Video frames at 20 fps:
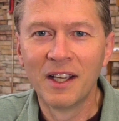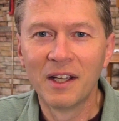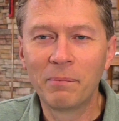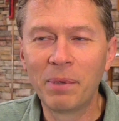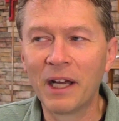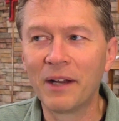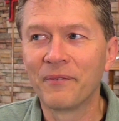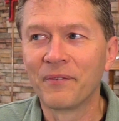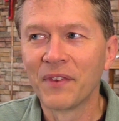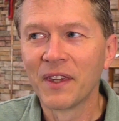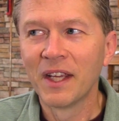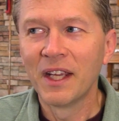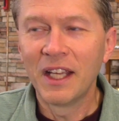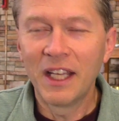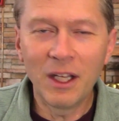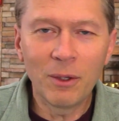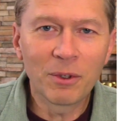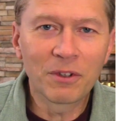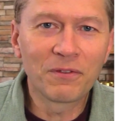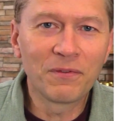But
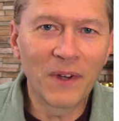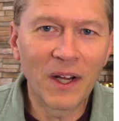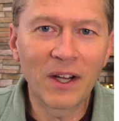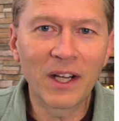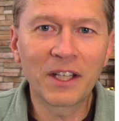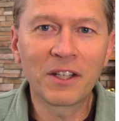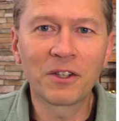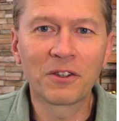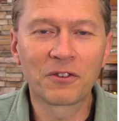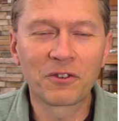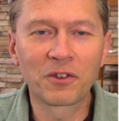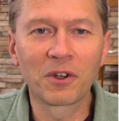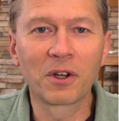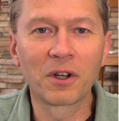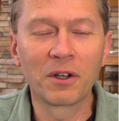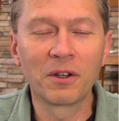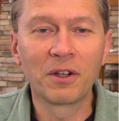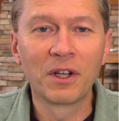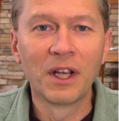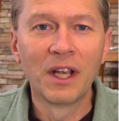he was very
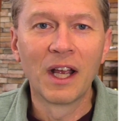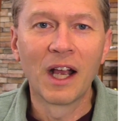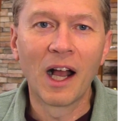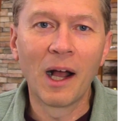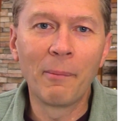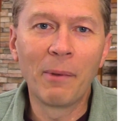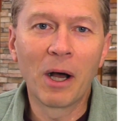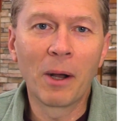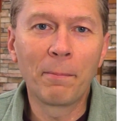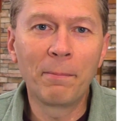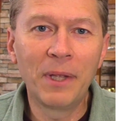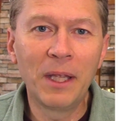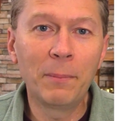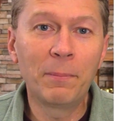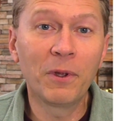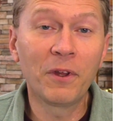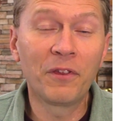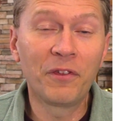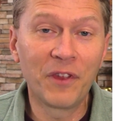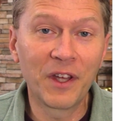concerned about
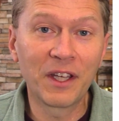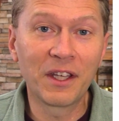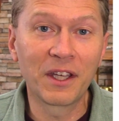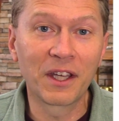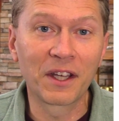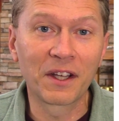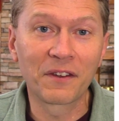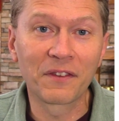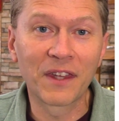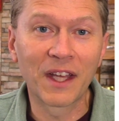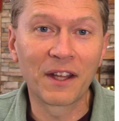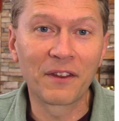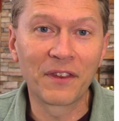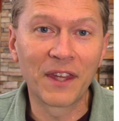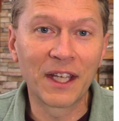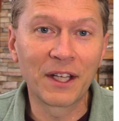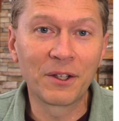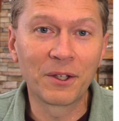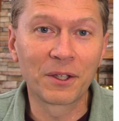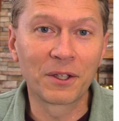people thinking that
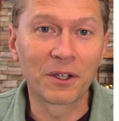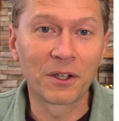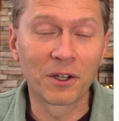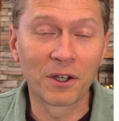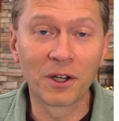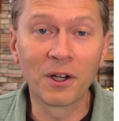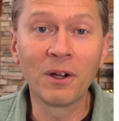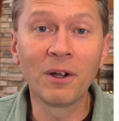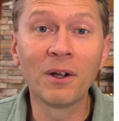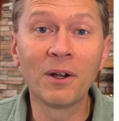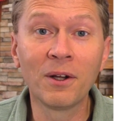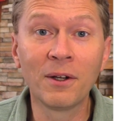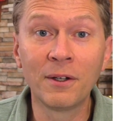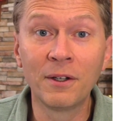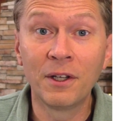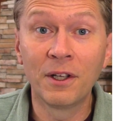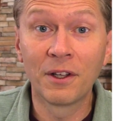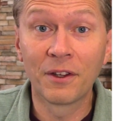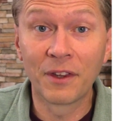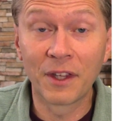they could
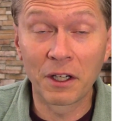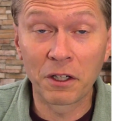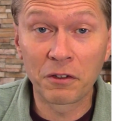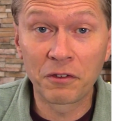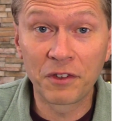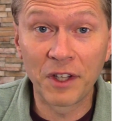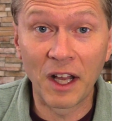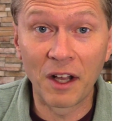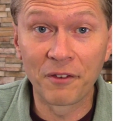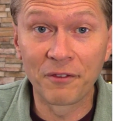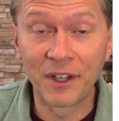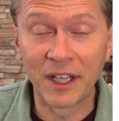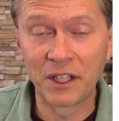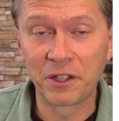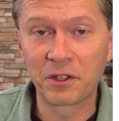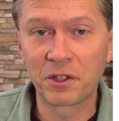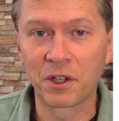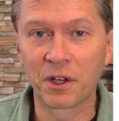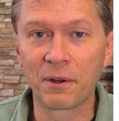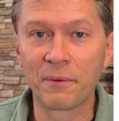earn their
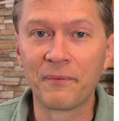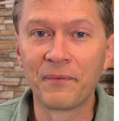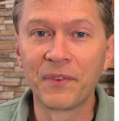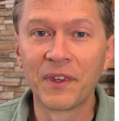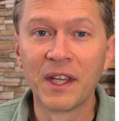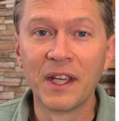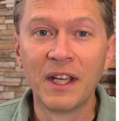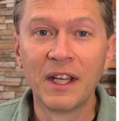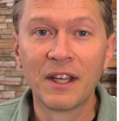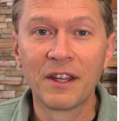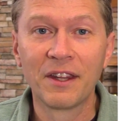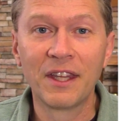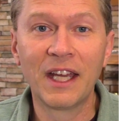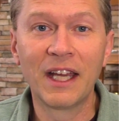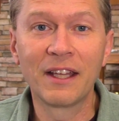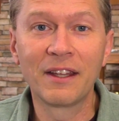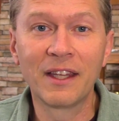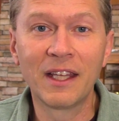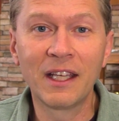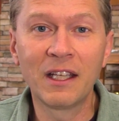salvation,
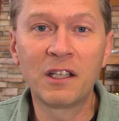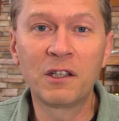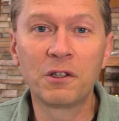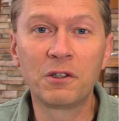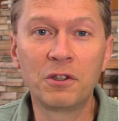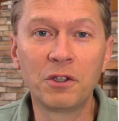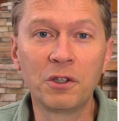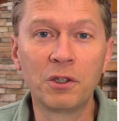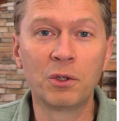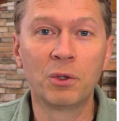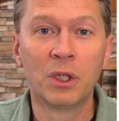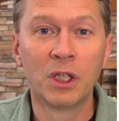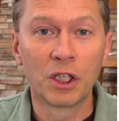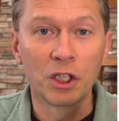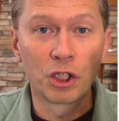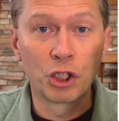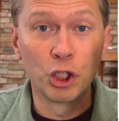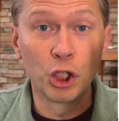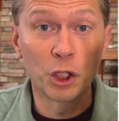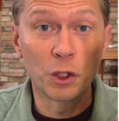that they could do
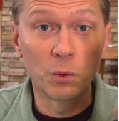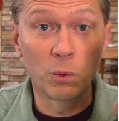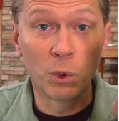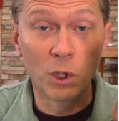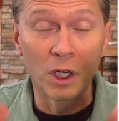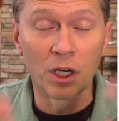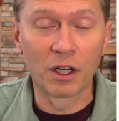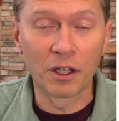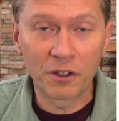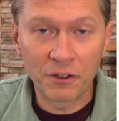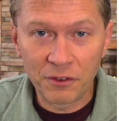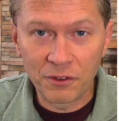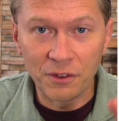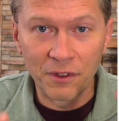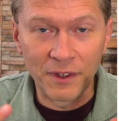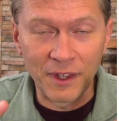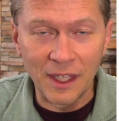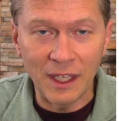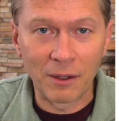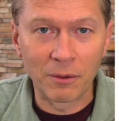good works,
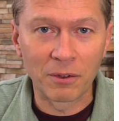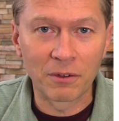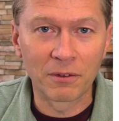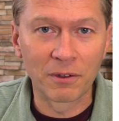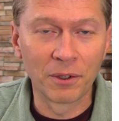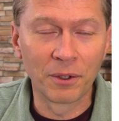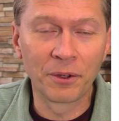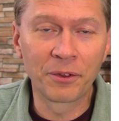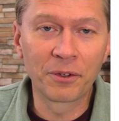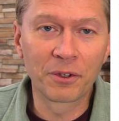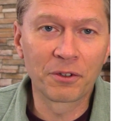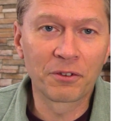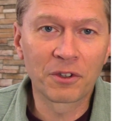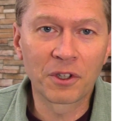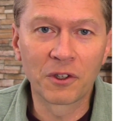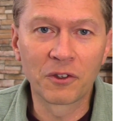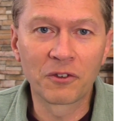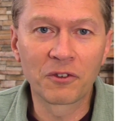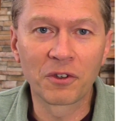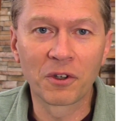and that was Luther's
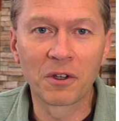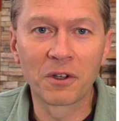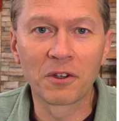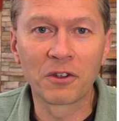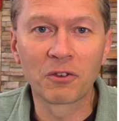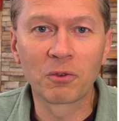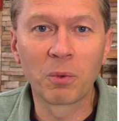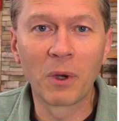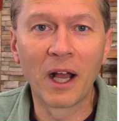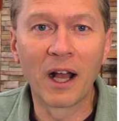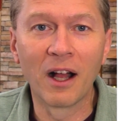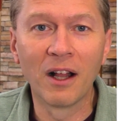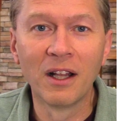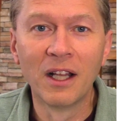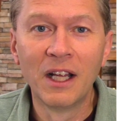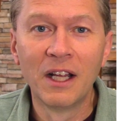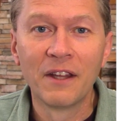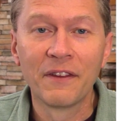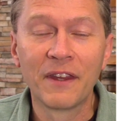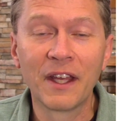concern as well,
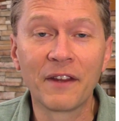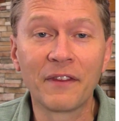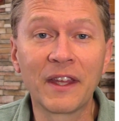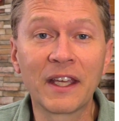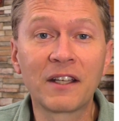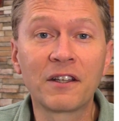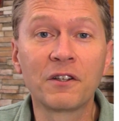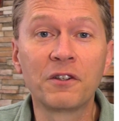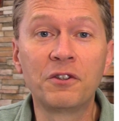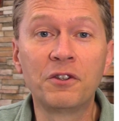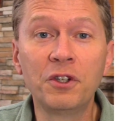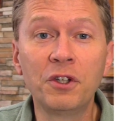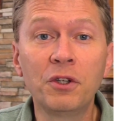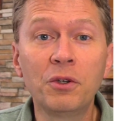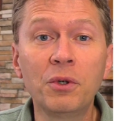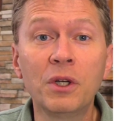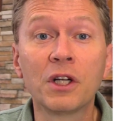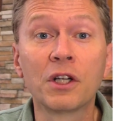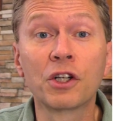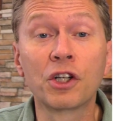that they could
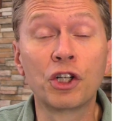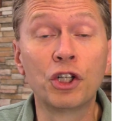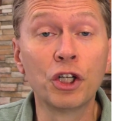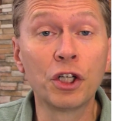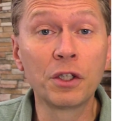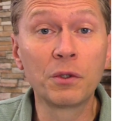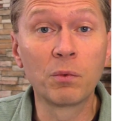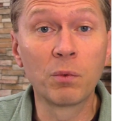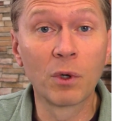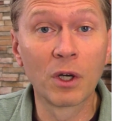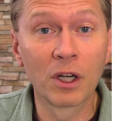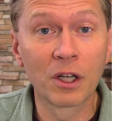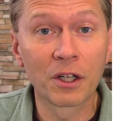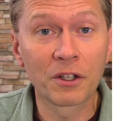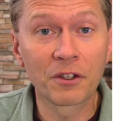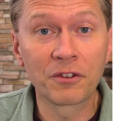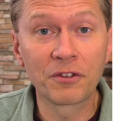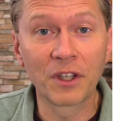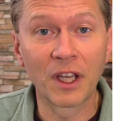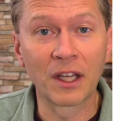do good
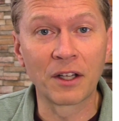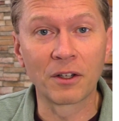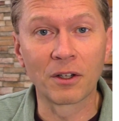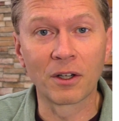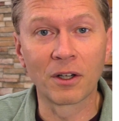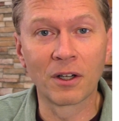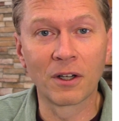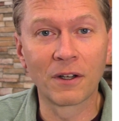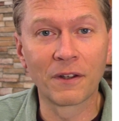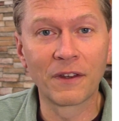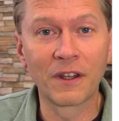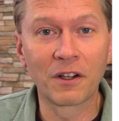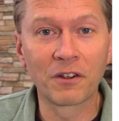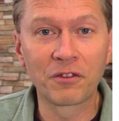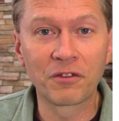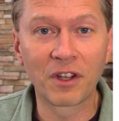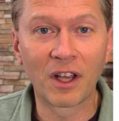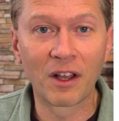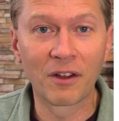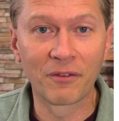works and earn their
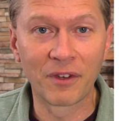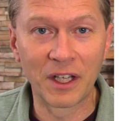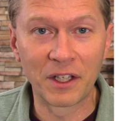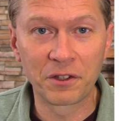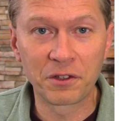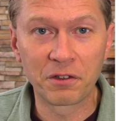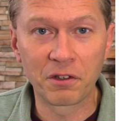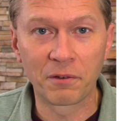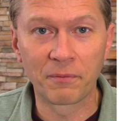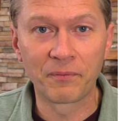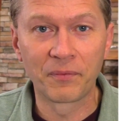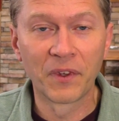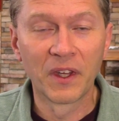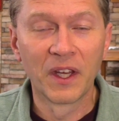salvation.